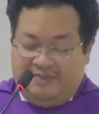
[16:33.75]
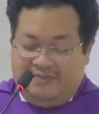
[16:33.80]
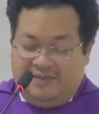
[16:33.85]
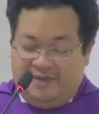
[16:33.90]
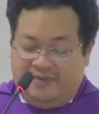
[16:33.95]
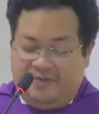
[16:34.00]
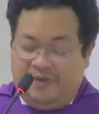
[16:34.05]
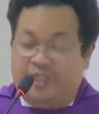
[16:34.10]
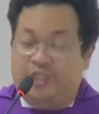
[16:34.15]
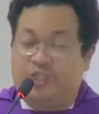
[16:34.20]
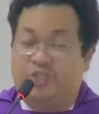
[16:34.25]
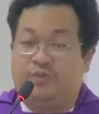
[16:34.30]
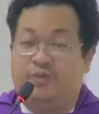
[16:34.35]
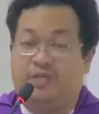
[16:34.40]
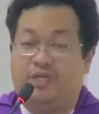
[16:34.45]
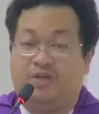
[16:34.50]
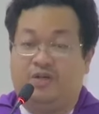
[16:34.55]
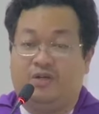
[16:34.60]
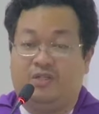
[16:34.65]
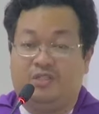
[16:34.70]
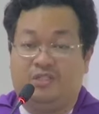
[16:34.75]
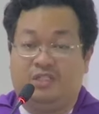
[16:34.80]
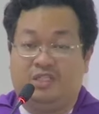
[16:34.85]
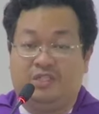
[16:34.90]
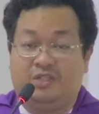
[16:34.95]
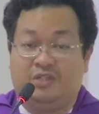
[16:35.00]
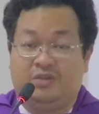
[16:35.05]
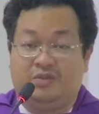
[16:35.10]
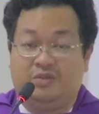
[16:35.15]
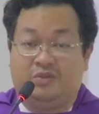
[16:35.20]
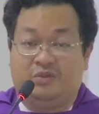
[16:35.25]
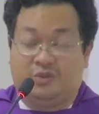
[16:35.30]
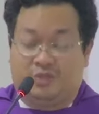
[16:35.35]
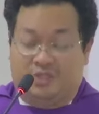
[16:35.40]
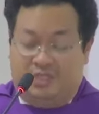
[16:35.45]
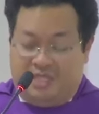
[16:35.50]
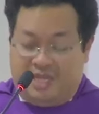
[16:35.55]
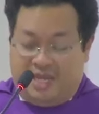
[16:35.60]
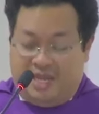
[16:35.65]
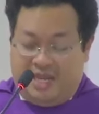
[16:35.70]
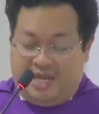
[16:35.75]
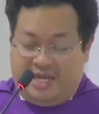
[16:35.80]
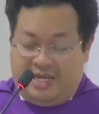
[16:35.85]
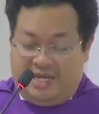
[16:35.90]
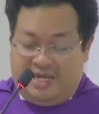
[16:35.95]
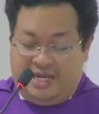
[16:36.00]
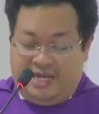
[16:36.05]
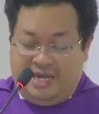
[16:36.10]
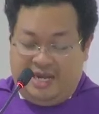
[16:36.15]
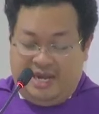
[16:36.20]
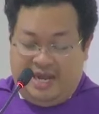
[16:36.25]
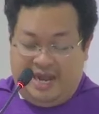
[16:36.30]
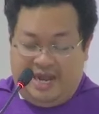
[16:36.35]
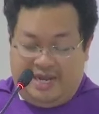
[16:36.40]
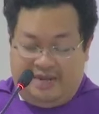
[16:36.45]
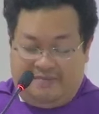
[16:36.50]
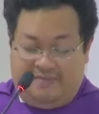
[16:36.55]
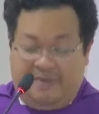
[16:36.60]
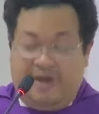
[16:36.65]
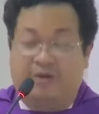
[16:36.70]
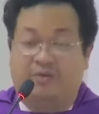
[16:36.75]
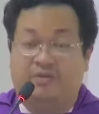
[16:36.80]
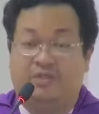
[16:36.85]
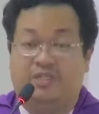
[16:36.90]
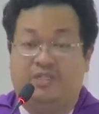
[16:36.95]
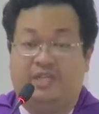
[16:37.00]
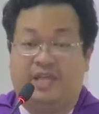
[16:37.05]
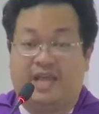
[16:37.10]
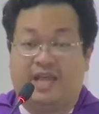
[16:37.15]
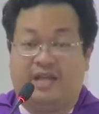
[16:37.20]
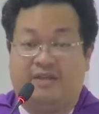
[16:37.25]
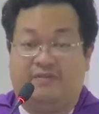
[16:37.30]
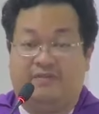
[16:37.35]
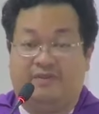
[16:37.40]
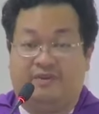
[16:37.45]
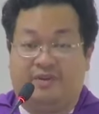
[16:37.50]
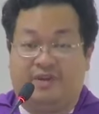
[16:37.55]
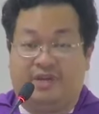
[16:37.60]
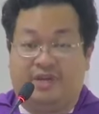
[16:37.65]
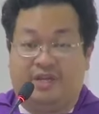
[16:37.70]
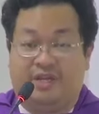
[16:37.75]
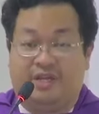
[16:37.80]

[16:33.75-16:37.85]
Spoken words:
by which we continue to stand at Mount Calvary